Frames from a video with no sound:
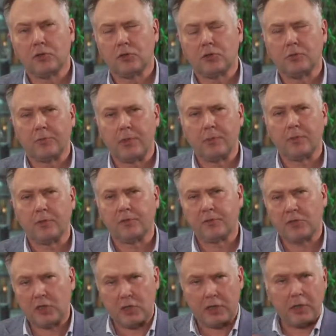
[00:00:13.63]
so people
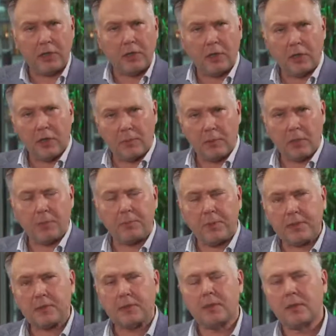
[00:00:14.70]
physically being
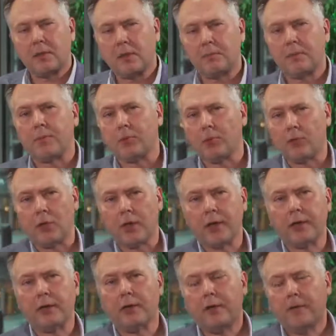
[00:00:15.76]
present here and people
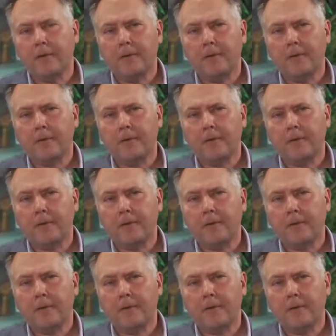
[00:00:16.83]
online.